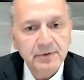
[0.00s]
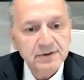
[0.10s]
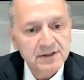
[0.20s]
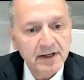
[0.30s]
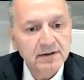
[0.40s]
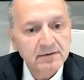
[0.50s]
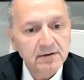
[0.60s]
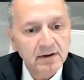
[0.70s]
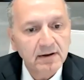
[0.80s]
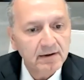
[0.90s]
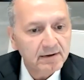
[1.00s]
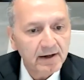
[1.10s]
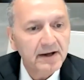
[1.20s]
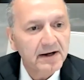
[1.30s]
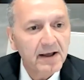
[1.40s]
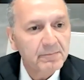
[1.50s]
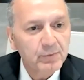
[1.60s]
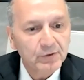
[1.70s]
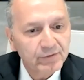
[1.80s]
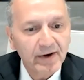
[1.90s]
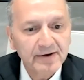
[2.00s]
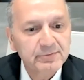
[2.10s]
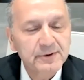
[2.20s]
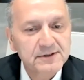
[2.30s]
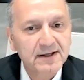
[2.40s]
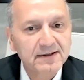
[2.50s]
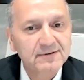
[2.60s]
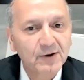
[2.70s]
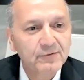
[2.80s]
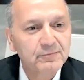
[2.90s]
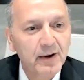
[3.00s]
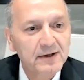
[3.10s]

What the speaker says: 99.5% of